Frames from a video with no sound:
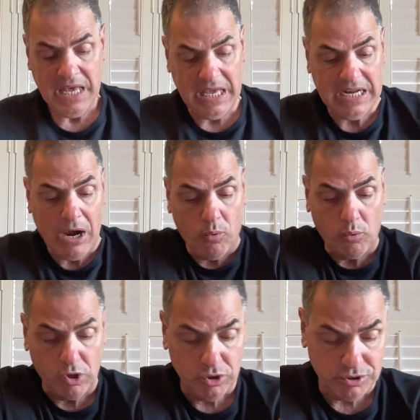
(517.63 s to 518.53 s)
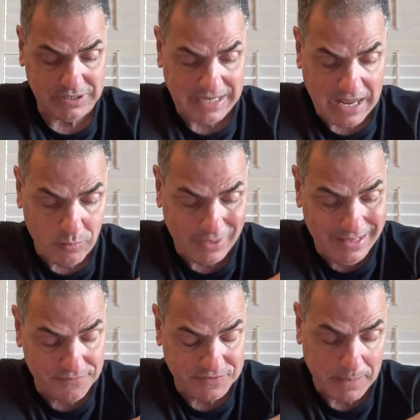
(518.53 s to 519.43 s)
In our world today, we
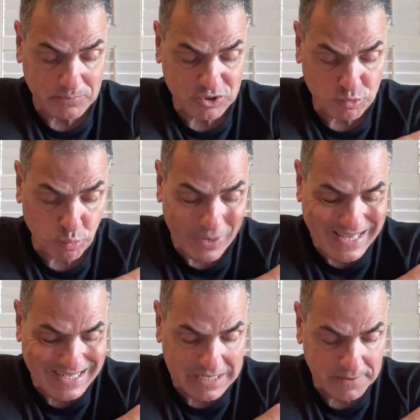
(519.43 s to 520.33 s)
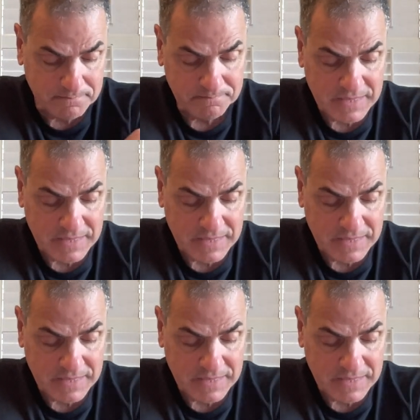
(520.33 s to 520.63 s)
lift up Sweden,